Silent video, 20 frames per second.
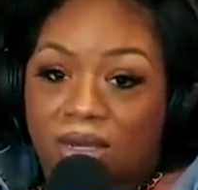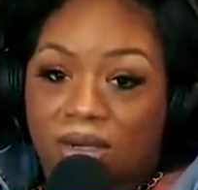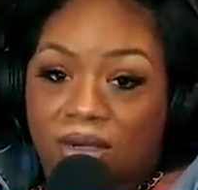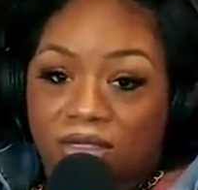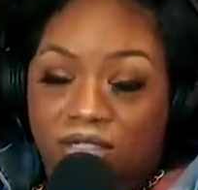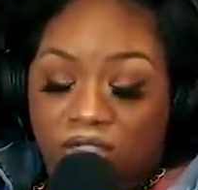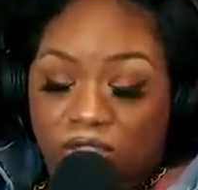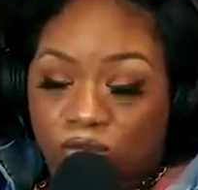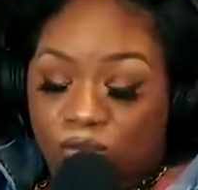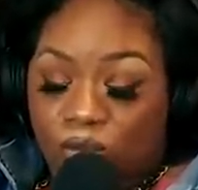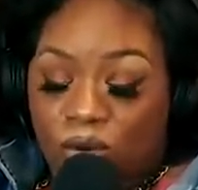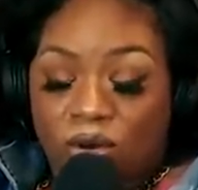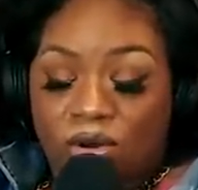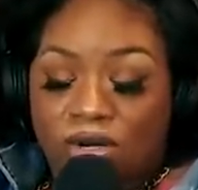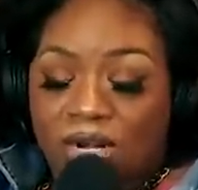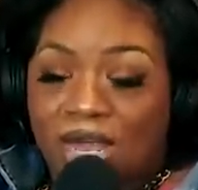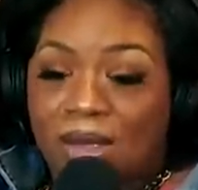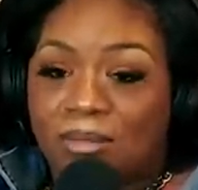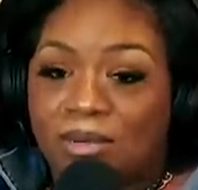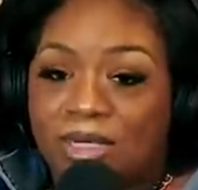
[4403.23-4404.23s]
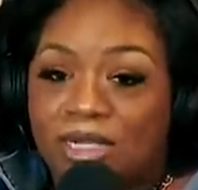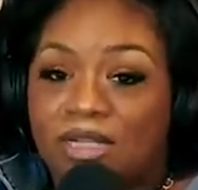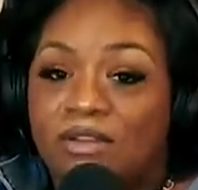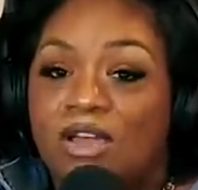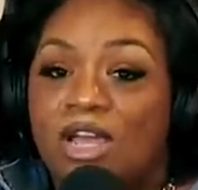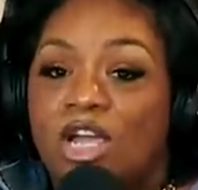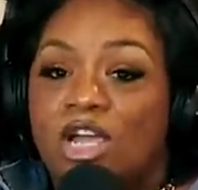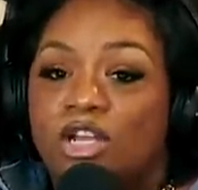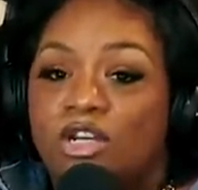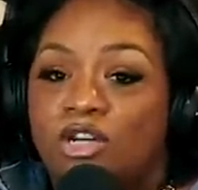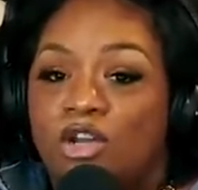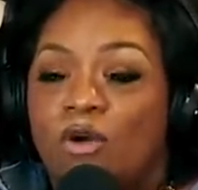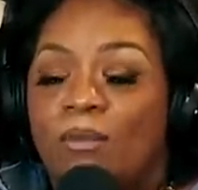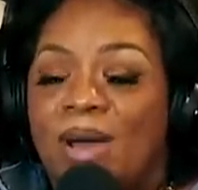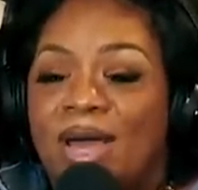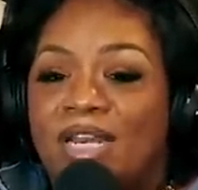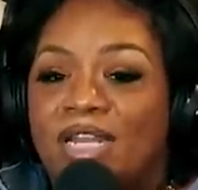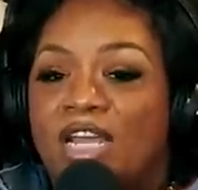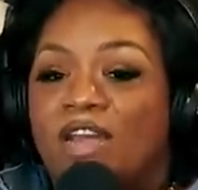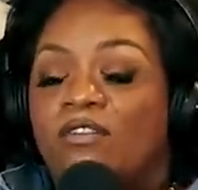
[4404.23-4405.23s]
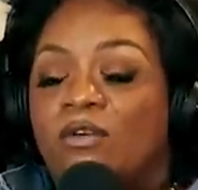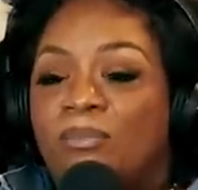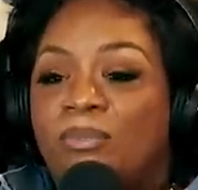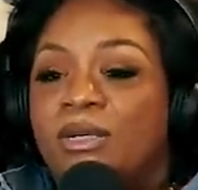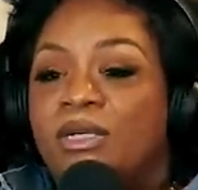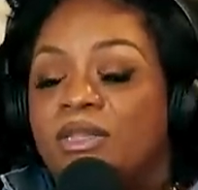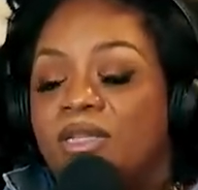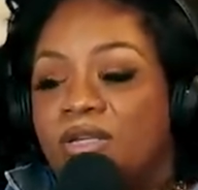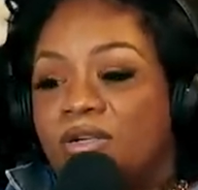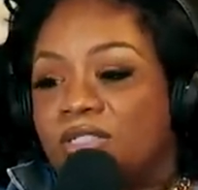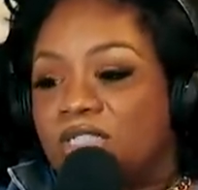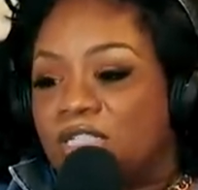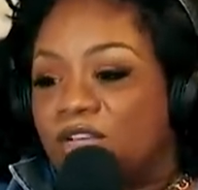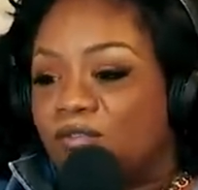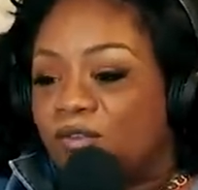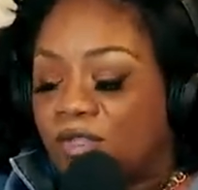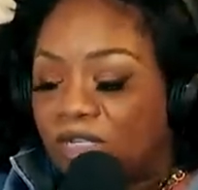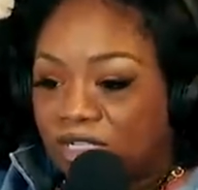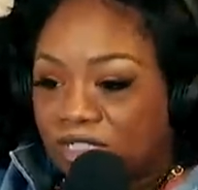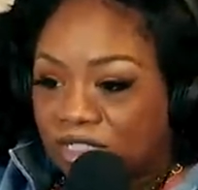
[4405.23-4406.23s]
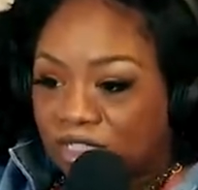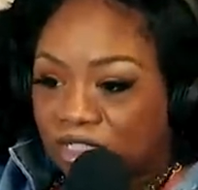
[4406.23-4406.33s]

in this world, I believe nobody ever put themselves in that